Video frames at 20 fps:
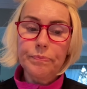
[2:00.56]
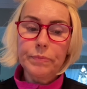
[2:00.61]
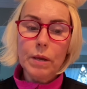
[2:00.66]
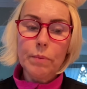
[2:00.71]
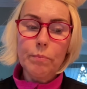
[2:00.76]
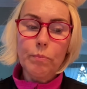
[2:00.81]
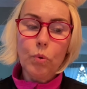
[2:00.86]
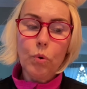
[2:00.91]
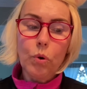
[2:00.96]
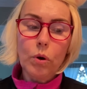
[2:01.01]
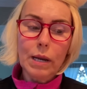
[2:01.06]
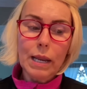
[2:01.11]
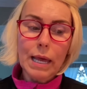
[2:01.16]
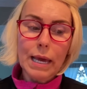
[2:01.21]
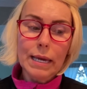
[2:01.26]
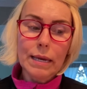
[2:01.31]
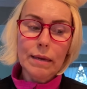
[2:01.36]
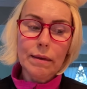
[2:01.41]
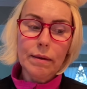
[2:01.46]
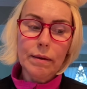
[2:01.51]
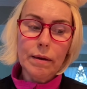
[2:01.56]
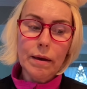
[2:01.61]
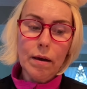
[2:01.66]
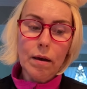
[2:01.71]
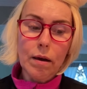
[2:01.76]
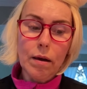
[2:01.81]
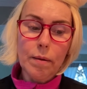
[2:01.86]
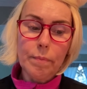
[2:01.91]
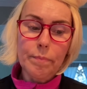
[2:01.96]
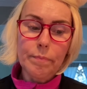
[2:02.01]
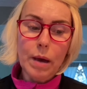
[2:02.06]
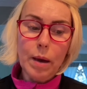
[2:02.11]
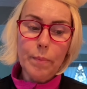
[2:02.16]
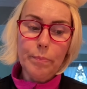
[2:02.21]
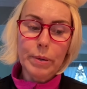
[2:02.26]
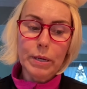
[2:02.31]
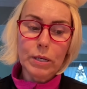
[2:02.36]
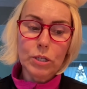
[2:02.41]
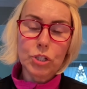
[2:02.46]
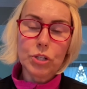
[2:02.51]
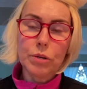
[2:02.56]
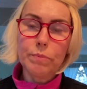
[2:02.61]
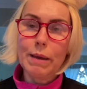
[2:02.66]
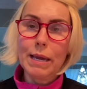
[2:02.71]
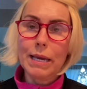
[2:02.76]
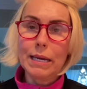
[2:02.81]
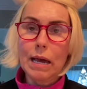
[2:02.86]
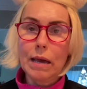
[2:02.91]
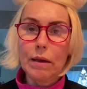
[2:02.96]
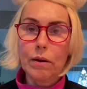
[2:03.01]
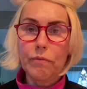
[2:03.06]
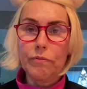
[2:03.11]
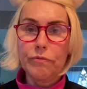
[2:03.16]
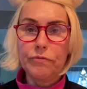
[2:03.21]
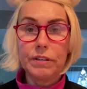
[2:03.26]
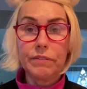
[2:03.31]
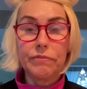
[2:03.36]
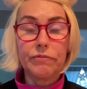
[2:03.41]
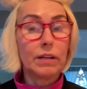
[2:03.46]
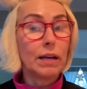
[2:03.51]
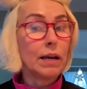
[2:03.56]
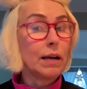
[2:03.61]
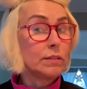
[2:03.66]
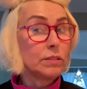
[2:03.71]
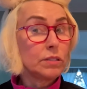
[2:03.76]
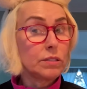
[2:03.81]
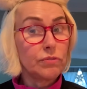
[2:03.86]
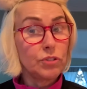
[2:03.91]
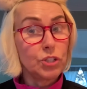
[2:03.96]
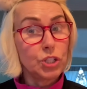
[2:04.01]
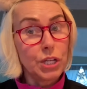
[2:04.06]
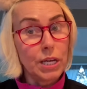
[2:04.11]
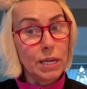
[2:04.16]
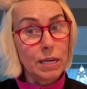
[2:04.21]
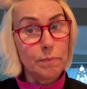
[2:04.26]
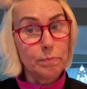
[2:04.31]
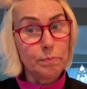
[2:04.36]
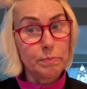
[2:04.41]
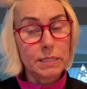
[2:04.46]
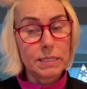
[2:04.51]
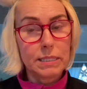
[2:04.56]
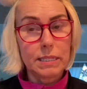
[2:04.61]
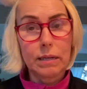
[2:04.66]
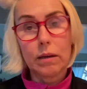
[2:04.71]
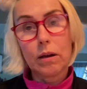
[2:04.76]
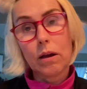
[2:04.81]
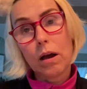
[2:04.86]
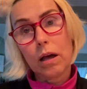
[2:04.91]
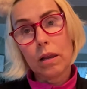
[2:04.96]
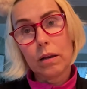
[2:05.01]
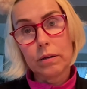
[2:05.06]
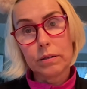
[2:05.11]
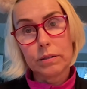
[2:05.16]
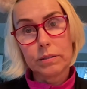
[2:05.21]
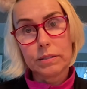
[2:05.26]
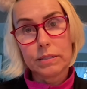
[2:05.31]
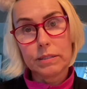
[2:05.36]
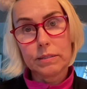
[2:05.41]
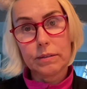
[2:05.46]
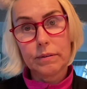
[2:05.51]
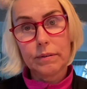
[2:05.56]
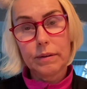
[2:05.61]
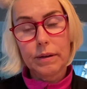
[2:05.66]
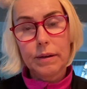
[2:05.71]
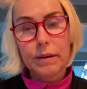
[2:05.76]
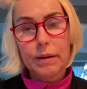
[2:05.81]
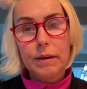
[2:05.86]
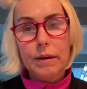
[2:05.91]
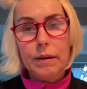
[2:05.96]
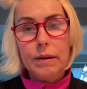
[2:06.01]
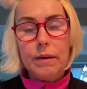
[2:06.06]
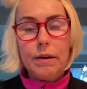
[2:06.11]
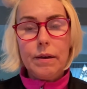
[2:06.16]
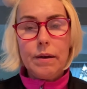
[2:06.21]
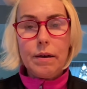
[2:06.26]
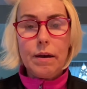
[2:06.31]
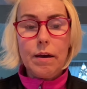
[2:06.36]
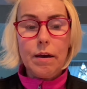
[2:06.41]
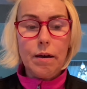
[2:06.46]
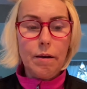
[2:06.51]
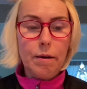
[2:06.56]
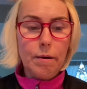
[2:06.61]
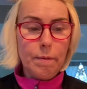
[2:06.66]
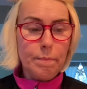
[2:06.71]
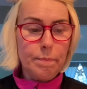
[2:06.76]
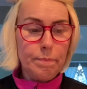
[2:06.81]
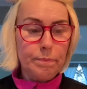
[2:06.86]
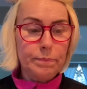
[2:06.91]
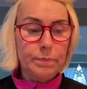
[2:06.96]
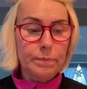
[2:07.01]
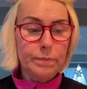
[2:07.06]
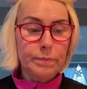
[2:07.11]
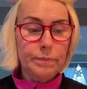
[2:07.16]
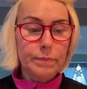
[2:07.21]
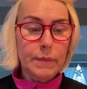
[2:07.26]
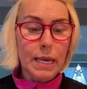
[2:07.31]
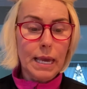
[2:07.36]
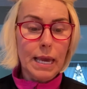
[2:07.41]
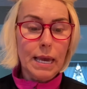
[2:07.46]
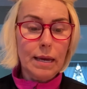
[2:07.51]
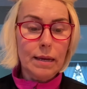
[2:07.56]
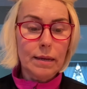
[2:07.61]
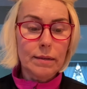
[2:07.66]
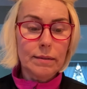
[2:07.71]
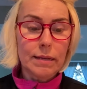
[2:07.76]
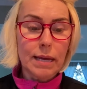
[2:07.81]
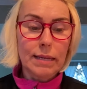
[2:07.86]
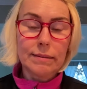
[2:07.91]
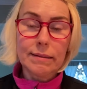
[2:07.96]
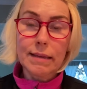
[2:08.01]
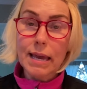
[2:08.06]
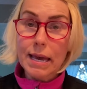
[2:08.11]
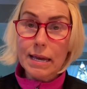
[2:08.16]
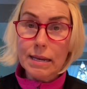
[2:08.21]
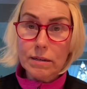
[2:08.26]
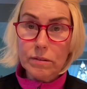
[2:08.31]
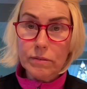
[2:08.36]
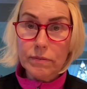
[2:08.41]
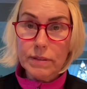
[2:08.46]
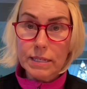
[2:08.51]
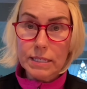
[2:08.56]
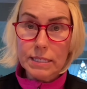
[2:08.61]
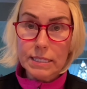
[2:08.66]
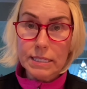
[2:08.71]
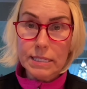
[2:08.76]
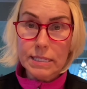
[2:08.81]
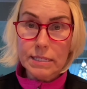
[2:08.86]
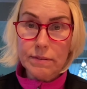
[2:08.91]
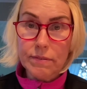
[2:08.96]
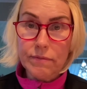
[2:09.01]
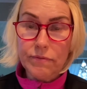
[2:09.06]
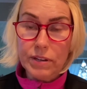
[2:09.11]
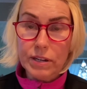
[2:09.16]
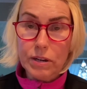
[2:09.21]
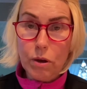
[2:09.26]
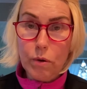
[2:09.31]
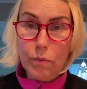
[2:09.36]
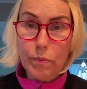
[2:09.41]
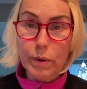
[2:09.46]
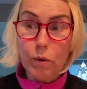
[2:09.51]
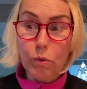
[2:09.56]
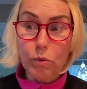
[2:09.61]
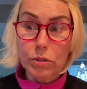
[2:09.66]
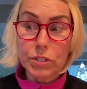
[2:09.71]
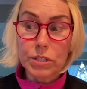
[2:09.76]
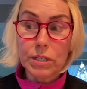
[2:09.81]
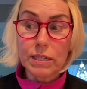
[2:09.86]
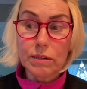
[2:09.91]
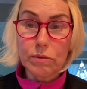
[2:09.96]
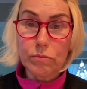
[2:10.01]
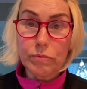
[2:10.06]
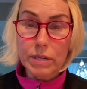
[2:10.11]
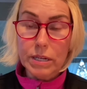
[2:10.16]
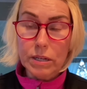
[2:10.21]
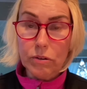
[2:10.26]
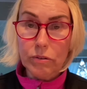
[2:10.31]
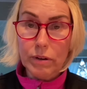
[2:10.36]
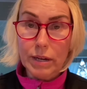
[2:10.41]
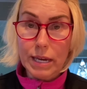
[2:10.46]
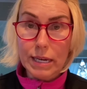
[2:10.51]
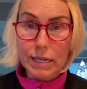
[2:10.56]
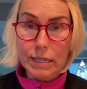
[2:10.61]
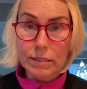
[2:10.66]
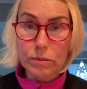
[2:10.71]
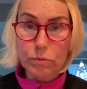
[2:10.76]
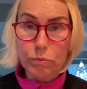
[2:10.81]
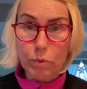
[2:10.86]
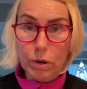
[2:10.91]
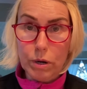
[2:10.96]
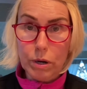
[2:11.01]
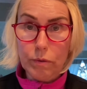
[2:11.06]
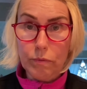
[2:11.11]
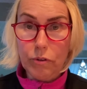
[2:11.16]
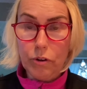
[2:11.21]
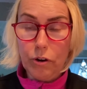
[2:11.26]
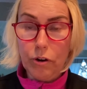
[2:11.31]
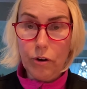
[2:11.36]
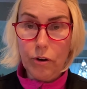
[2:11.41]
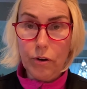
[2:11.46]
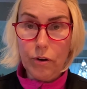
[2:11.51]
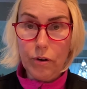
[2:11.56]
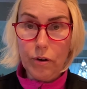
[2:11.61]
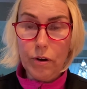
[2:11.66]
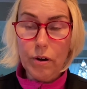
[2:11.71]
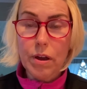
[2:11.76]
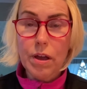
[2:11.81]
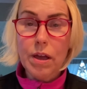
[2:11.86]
more like a picture made out of different kinds of shapes and colors. And at the end of this video, we're also going to recreate one of her